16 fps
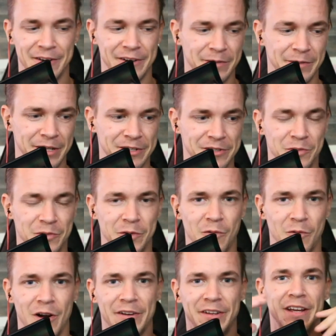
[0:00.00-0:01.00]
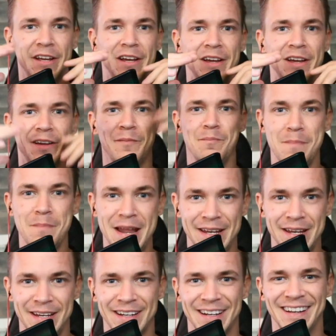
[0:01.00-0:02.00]
because you would want
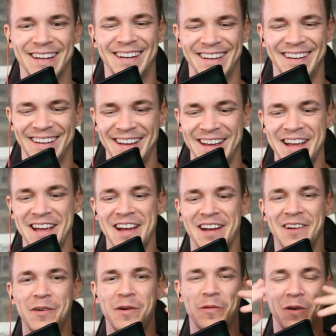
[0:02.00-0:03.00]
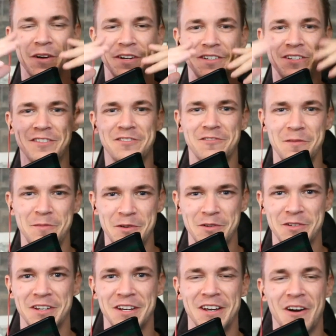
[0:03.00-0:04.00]
many. We would want to
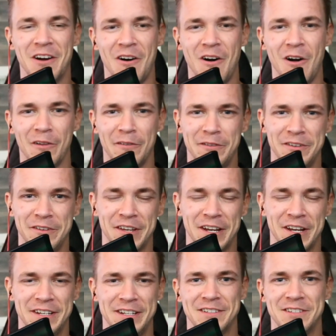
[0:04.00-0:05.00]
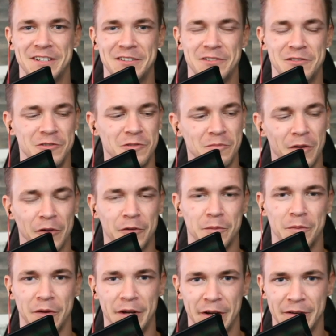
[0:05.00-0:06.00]
distribute all of these ideas into
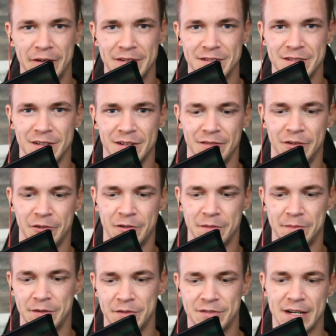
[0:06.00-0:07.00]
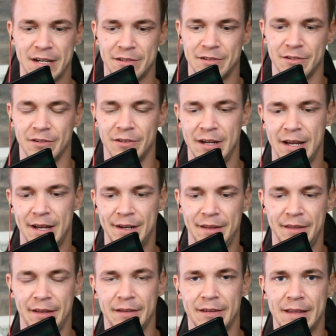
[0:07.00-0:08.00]
multiple areas of the crypto sector, and I
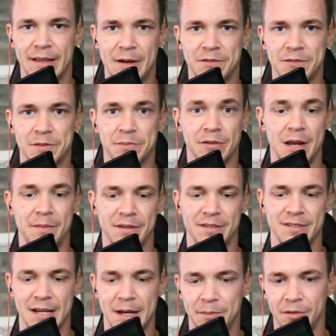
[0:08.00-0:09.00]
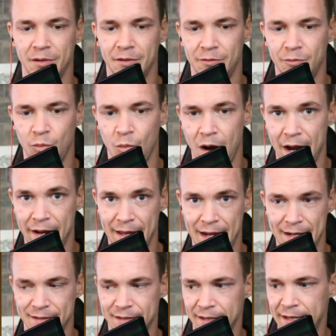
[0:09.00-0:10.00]
think that was a prime example of why
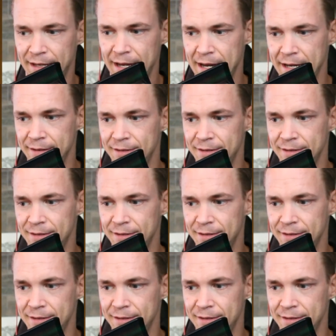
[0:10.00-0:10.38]
that's the case.